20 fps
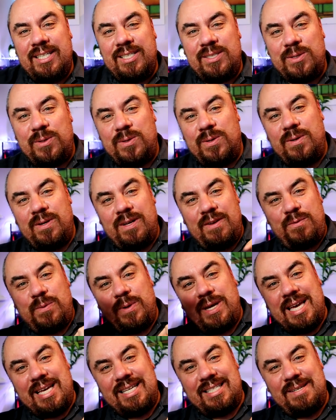so if
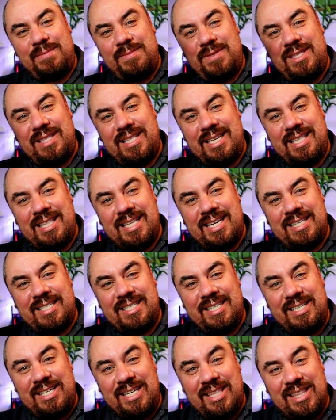you get something like this
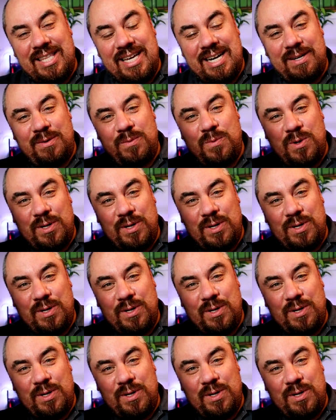and you learn